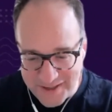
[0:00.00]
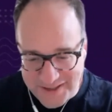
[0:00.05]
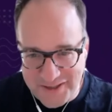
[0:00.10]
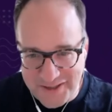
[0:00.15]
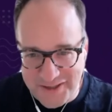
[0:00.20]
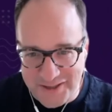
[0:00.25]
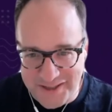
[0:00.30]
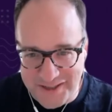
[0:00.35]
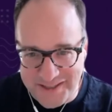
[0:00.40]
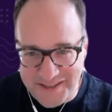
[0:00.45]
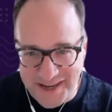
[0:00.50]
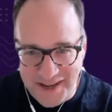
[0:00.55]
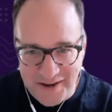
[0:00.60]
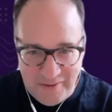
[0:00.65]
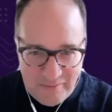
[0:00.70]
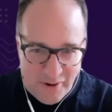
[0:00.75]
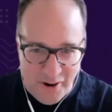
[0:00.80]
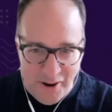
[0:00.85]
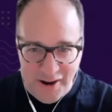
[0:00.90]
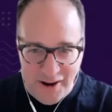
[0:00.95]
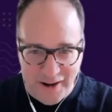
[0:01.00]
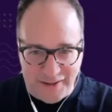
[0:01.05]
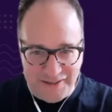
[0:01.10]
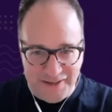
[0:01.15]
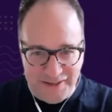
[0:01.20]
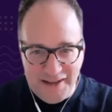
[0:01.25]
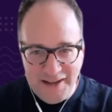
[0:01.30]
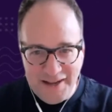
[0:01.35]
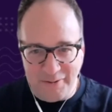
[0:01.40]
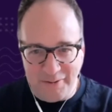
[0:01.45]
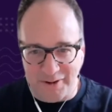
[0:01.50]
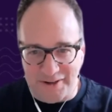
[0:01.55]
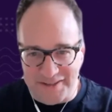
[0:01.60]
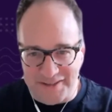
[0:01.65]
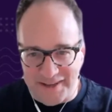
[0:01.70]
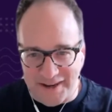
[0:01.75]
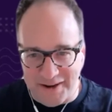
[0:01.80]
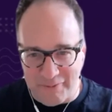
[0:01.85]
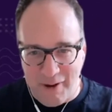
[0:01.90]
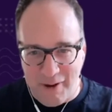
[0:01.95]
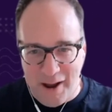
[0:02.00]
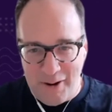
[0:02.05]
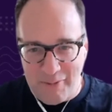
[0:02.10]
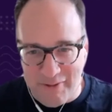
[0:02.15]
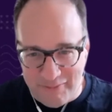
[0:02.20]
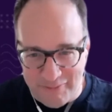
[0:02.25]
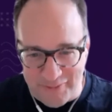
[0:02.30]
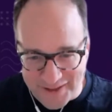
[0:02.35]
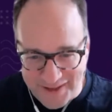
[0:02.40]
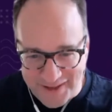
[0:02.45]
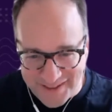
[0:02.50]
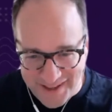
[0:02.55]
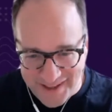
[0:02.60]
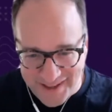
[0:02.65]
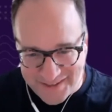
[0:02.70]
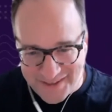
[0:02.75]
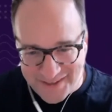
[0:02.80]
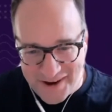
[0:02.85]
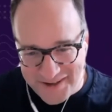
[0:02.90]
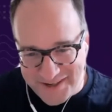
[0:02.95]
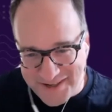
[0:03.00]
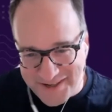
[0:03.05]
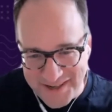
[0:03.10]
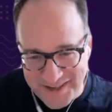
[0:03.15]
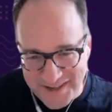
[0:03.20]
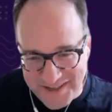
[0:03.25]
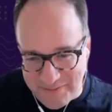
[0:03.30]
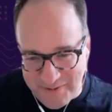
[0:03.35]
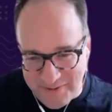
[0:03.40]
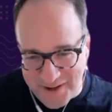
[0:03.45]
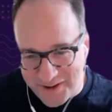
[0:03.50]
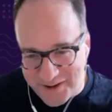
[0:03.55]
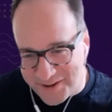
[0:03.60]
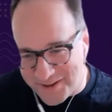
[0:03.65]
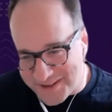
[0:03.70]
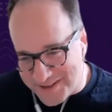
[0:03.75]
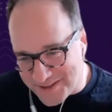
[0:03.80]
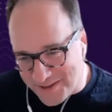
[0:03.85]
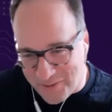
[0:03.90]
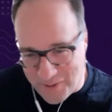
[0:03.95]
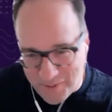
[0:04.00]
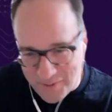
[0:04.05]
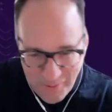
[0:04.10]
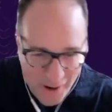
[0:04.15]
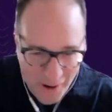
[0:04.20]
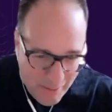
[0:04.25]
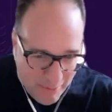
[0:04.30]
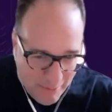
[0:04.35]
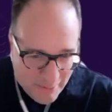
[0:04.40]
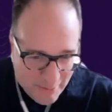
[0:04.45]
as you could say, in product, where it's like, wow, we've really like locked into something here that's a core problem,